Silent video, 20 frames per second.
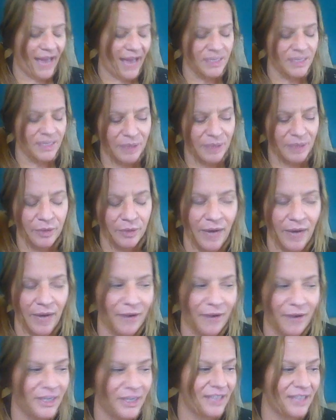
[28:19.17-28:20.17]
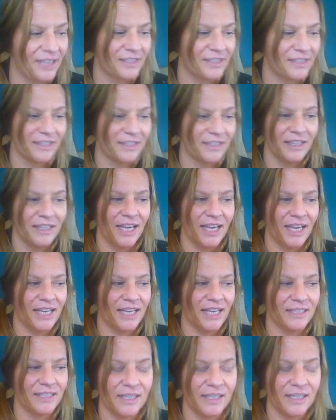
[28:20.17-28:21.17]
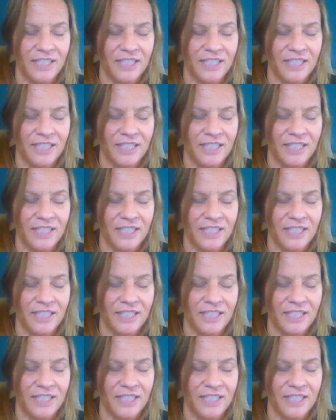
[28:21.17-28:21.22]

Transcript: has been around us and is